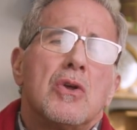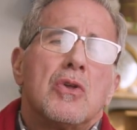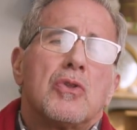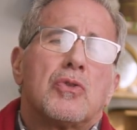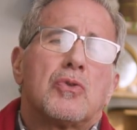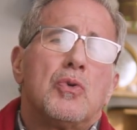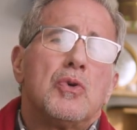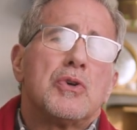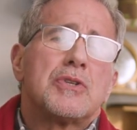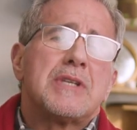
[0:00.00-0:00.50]

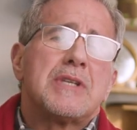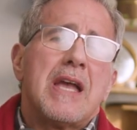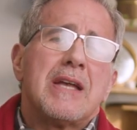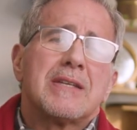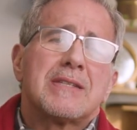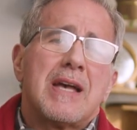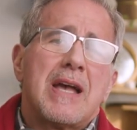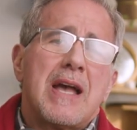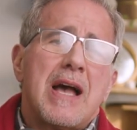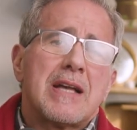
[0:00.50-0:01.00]
through its
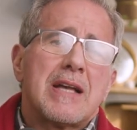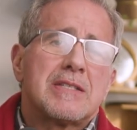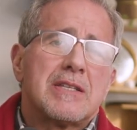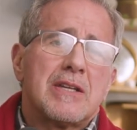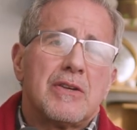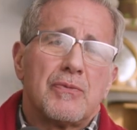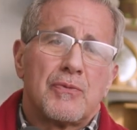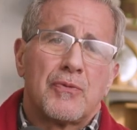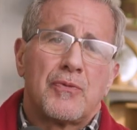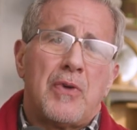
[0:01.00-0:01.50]

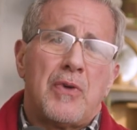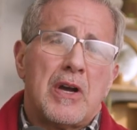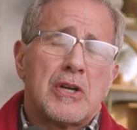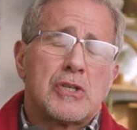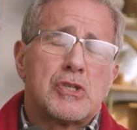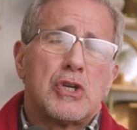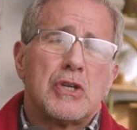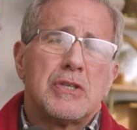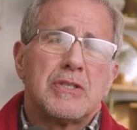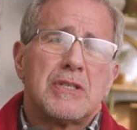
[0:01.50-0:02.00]
antioxidant
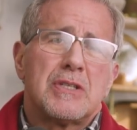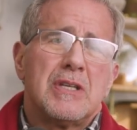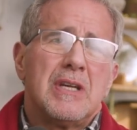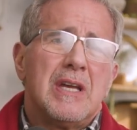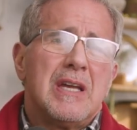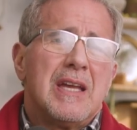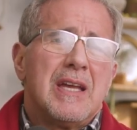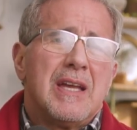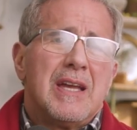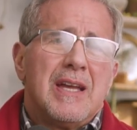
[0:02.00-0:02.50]
functions.
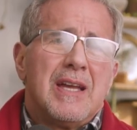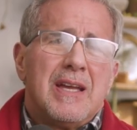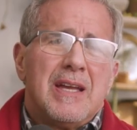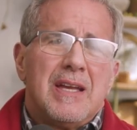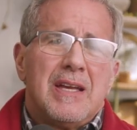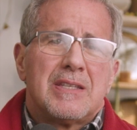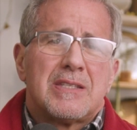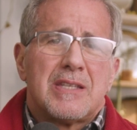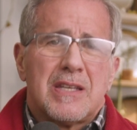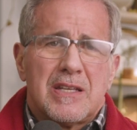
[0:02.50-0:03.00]

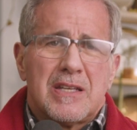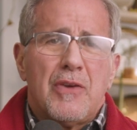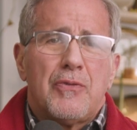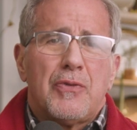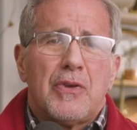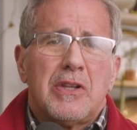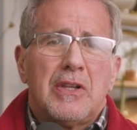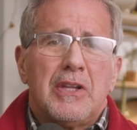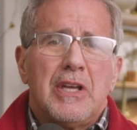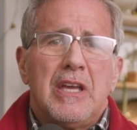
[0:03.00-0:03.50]
It
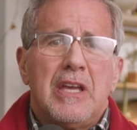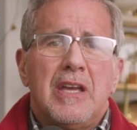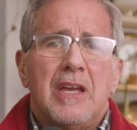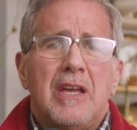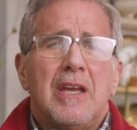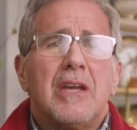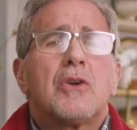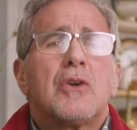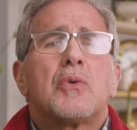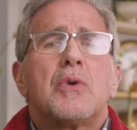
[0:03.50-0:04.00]
significantly
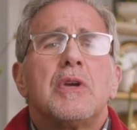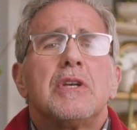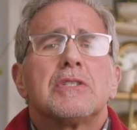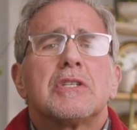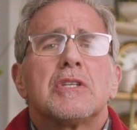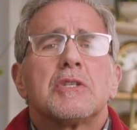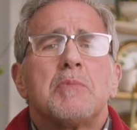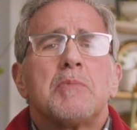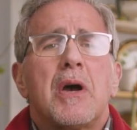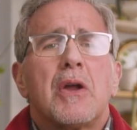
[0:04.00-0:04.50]

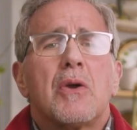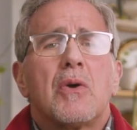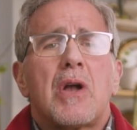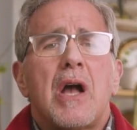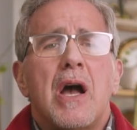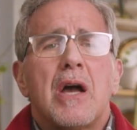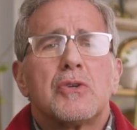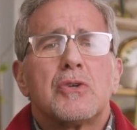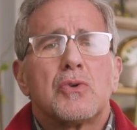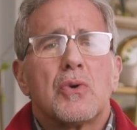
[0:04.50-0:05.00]
increases
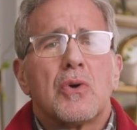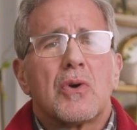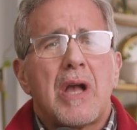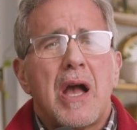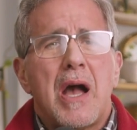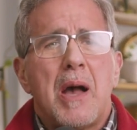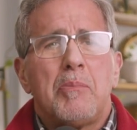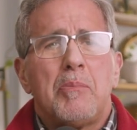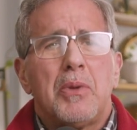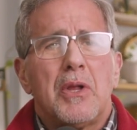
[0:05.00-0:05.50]
mitochondrial
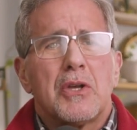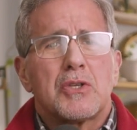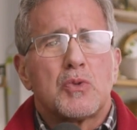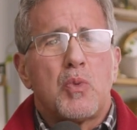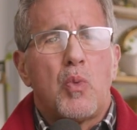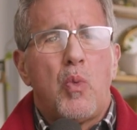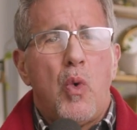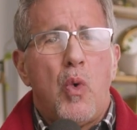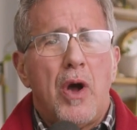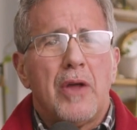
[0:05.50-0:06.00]
complex
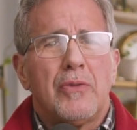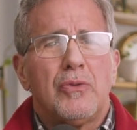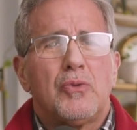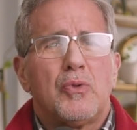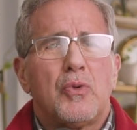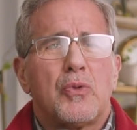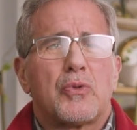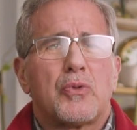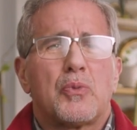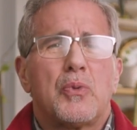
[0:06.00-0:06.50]
1
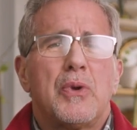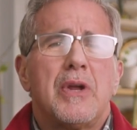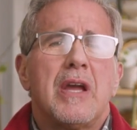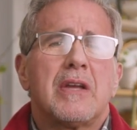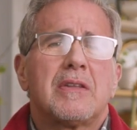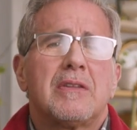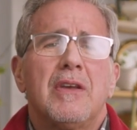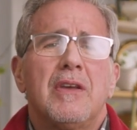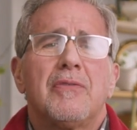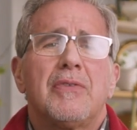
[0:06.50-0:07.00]
through 3
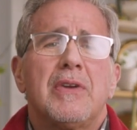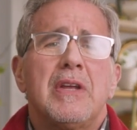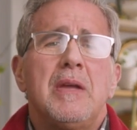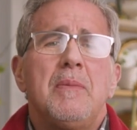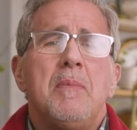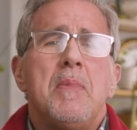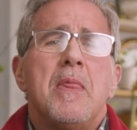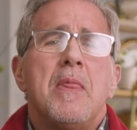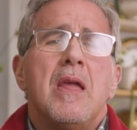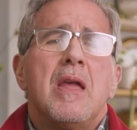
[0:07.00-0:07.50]

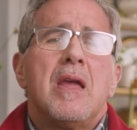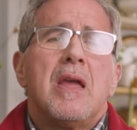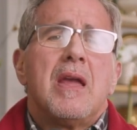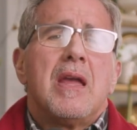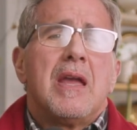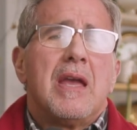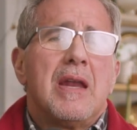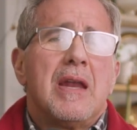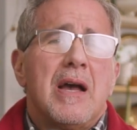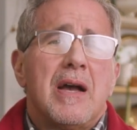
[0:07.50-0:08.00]
activity
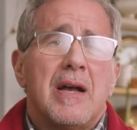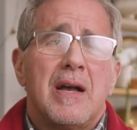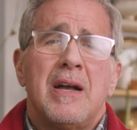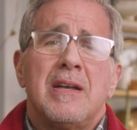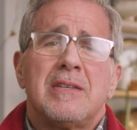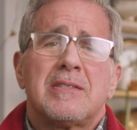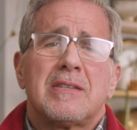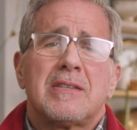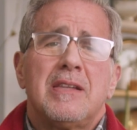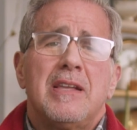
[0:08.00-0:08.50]
in
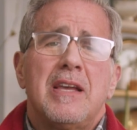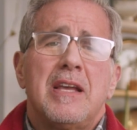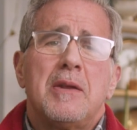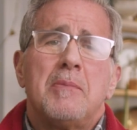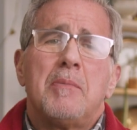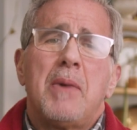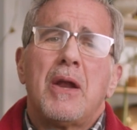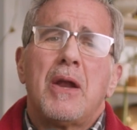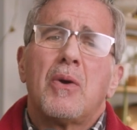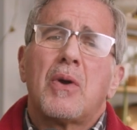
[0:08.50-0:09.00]

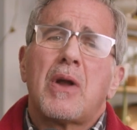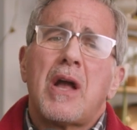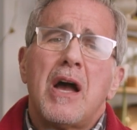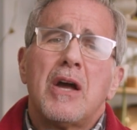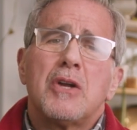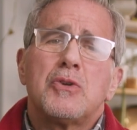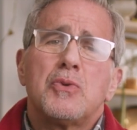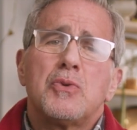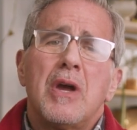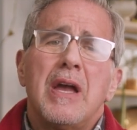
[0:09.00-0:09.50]
isolated
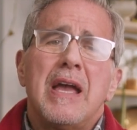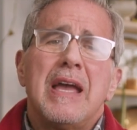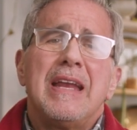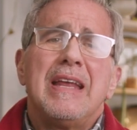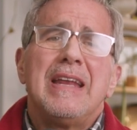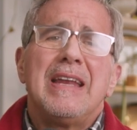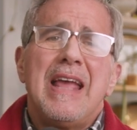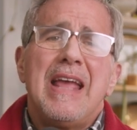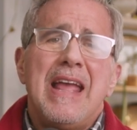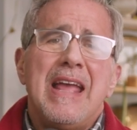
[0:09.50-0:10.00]
mitochondria and
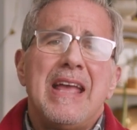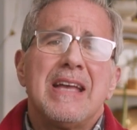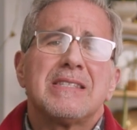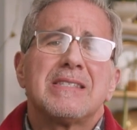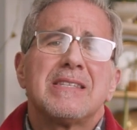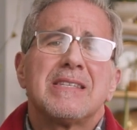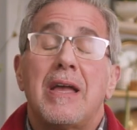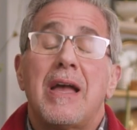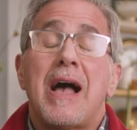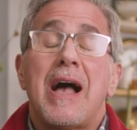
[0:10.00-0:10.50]

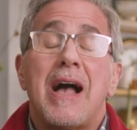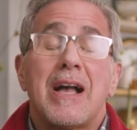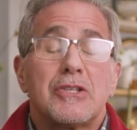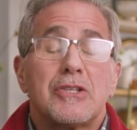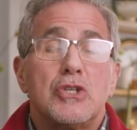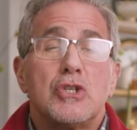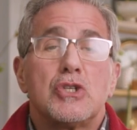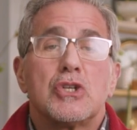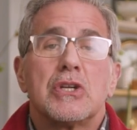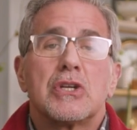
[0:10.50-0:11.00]
enhances
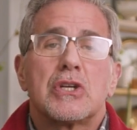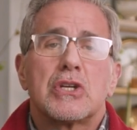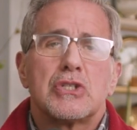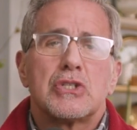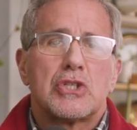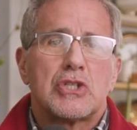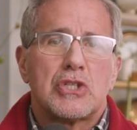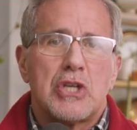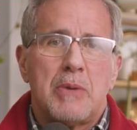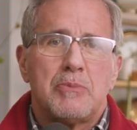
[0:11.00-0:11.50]
oxygen
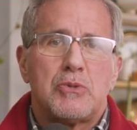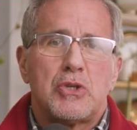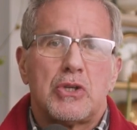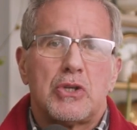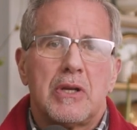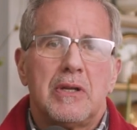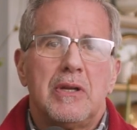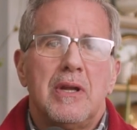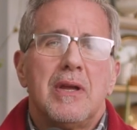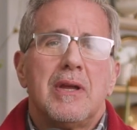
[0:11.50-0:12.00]

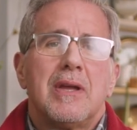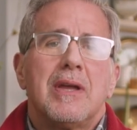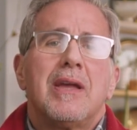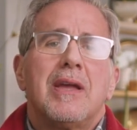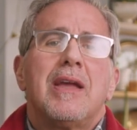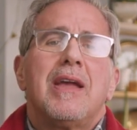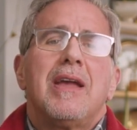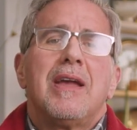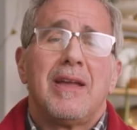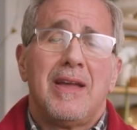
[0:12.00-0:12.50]
consumption
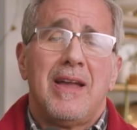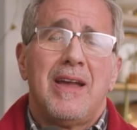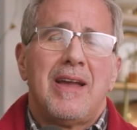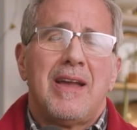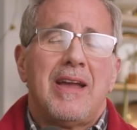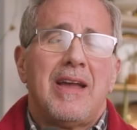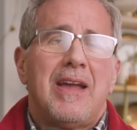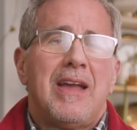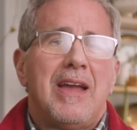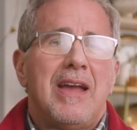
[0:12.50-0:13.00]

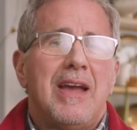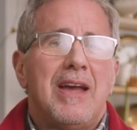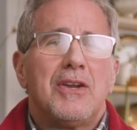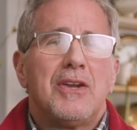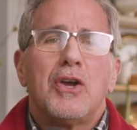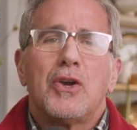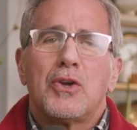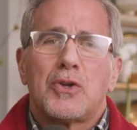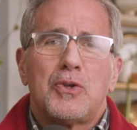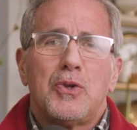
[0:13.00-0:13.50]

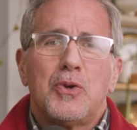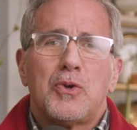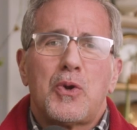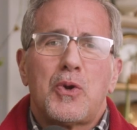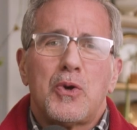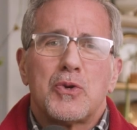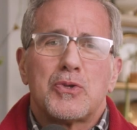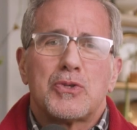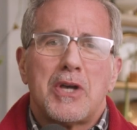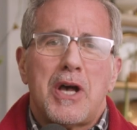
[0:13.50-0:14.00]
and
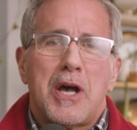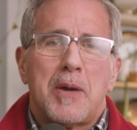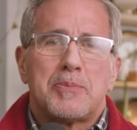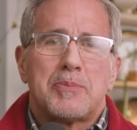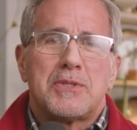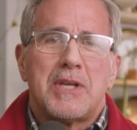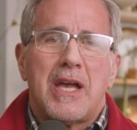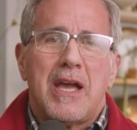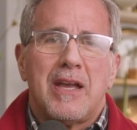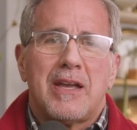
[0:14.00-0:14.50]
glucose
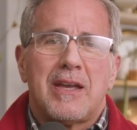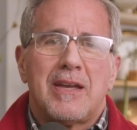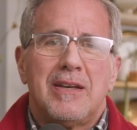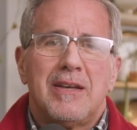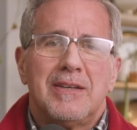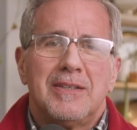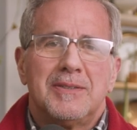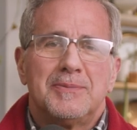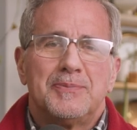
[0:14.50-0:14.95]
uptake.